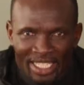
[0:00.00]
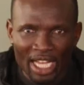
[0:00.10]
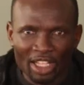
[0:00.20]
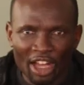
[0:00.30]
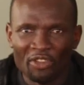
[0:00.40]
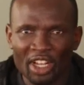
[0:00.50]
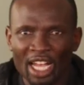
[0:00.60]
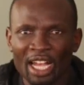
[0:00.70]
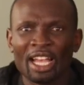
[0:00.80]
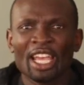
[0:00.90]
In South
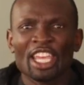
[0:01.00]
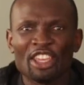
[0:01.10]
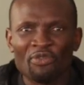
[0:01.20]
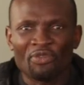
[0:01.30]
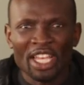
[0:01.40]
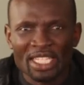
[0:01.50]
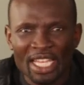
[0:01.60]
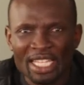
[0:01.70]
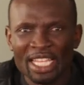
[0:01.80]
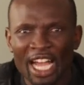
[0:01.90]
Africa,
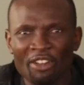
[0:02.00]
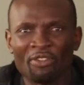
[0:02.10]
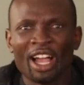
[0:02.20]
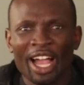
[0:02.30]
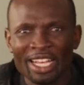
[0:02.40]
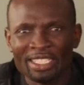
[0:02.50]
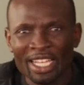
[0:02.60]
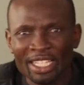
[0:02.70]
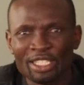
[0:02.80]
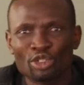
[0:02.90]
investors have
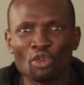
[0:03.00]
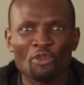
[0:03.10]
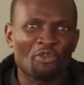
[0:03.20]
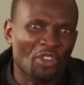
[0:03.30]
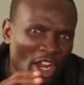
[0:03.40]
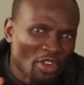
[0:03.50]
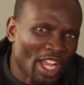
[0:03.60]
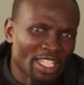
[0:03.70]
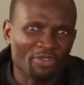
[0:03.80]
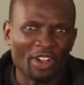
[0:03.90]
access to
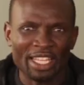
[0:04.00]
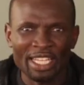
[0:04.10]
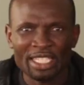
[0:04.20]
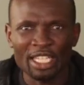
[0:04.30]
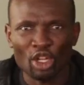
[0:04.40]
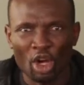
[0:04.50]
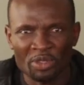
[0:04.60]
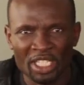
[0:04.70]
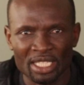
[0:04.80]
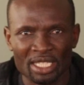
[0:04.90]
various financing
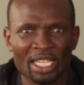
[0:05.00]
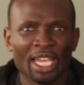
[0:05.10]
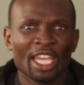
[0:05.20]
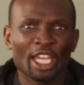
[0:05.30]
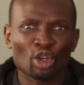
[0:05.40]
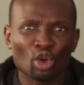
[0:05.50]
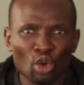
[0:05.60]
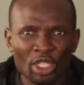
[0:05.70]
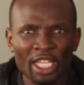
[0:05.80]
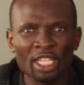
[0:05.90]
options,
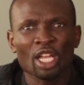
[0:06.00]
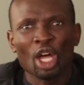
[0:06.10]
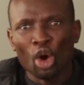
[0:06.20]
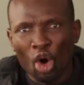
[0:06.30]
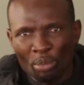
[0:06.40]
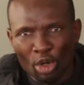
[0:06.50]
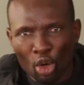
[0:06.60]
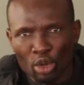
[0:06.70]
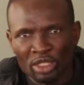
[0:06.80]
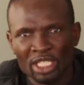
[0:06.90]
including home
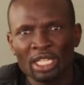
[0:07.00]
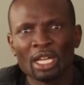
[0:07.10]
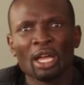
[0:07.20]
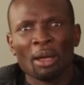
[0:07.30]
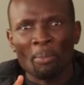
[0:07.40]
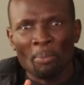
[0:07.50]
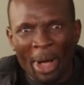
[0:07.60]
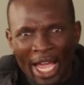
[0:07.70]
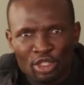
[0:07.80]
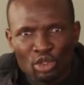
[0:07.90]
loans,
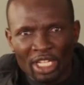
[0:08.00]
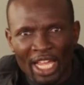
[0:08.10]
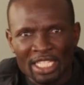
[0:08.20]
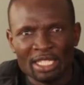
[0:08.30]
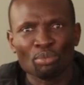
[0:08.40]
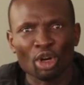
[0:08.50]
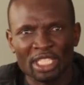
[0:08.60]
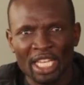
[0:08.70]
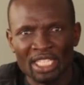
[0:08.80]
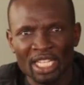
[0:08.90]
buy to let
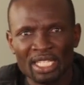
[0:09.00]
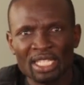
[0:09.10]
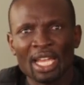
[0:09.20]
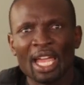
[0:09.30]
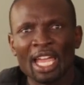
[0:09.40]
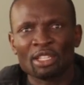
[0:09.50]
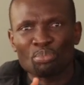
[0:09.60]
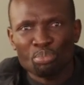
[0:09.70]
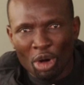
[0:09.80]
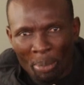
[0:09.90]
mortgages, and
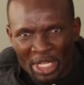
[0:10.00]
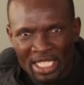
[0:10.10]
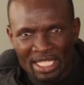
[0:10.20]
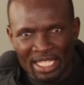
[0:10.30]
property